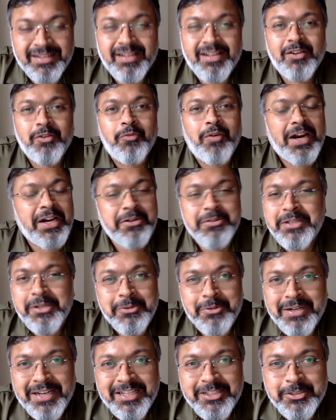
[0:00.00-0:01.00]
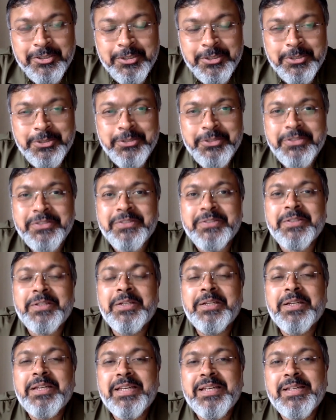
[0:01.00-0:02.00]
Why do they look like churches?
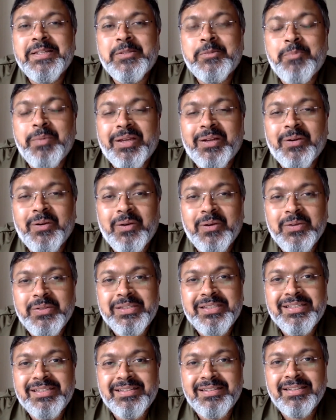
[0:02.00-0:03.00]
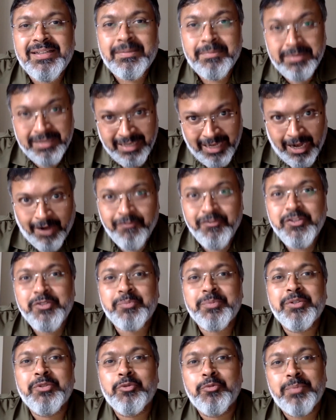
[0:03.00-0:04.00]
It's because the
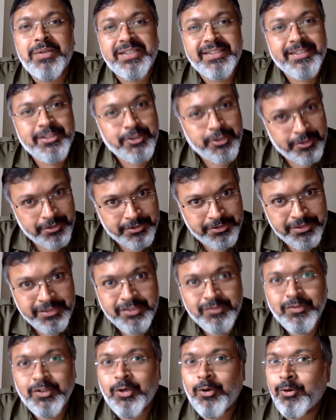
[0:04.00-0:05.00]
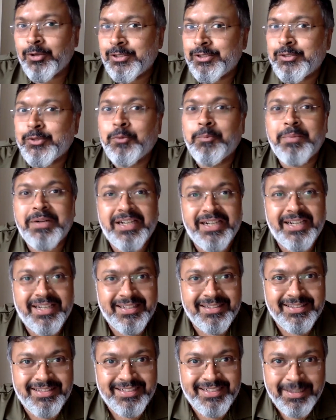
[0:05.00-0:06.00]
craftsmen who built the churches were also
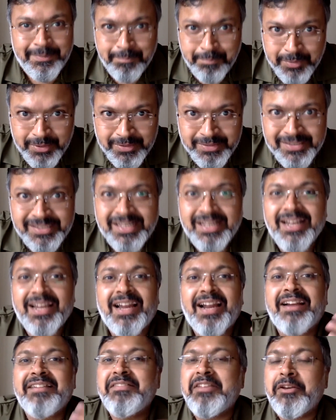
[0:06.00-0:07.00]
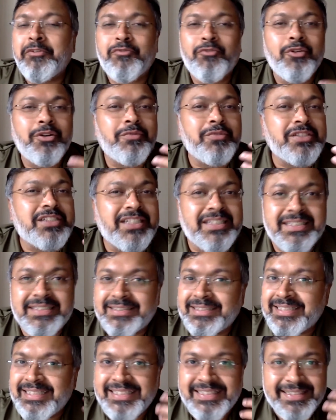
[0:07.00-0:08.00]
building the temples. And therefore, it was
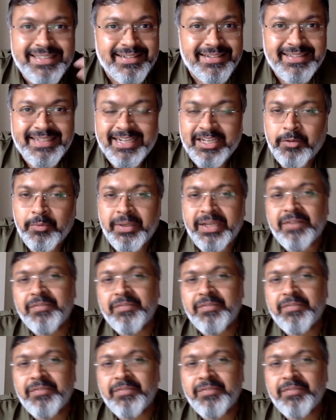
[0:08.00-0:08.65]
just easier that way.